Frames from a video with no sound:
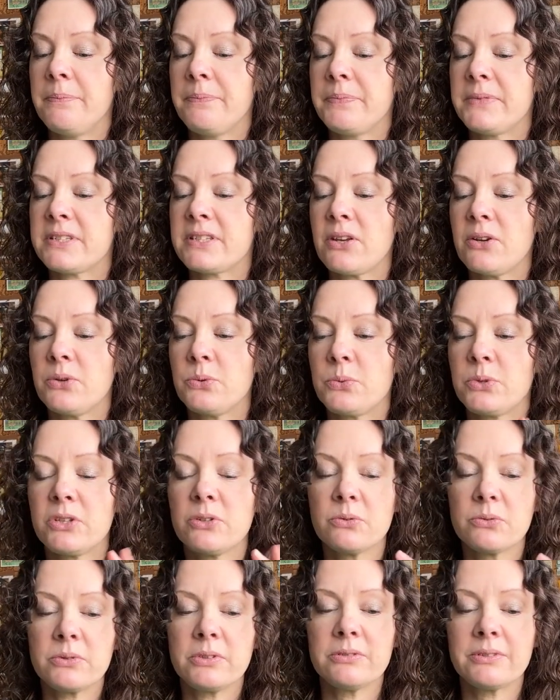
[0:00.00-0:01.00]
So
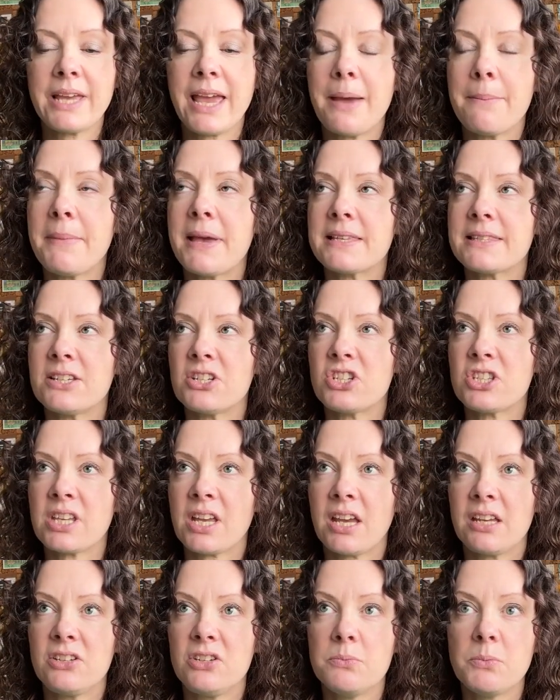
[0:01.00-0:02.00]
you'll get a message
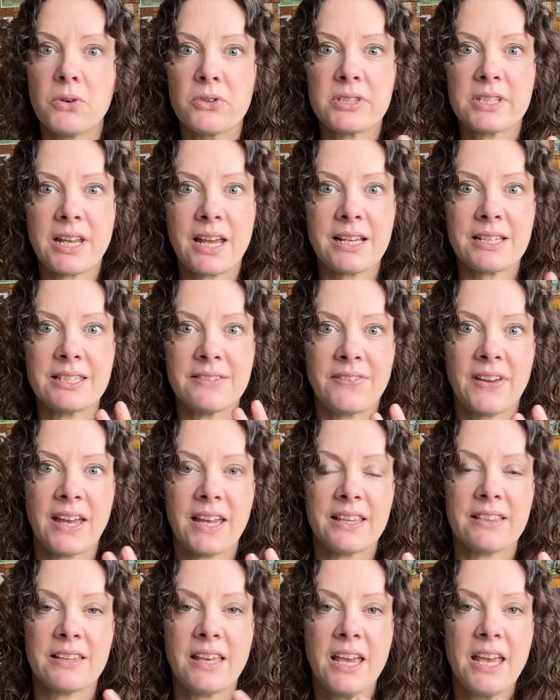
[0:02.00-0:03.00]
saying you must
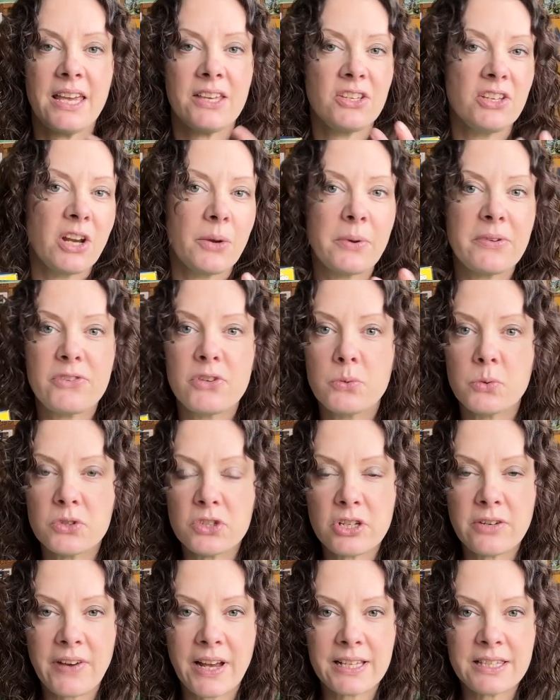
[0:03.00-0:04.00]
activate, you know, once
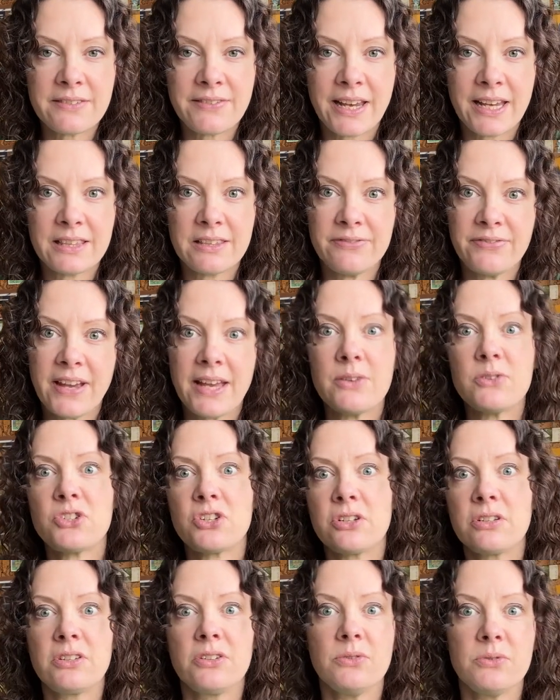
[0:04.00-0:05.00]
you've activated the voucher,
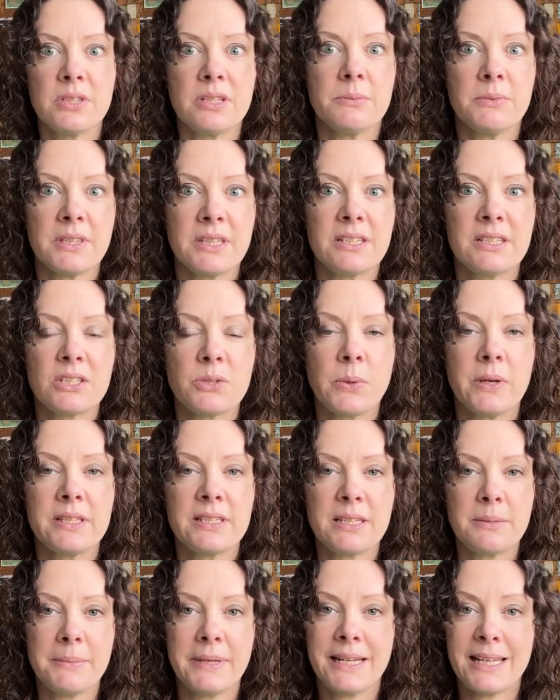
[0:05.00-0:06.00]
use it within
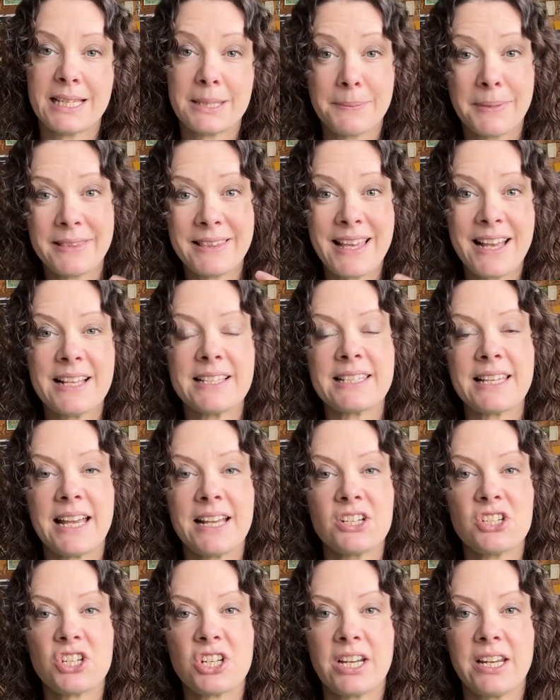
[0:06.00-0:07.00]
20 minutes, but that's
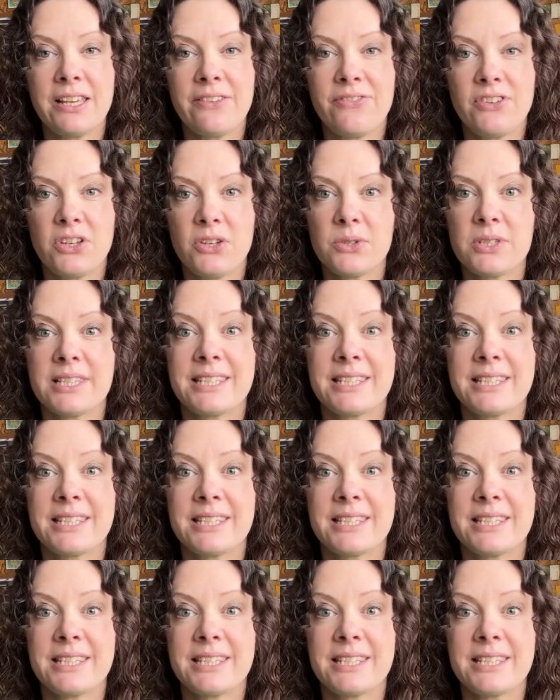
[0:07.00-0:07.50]
actually for you to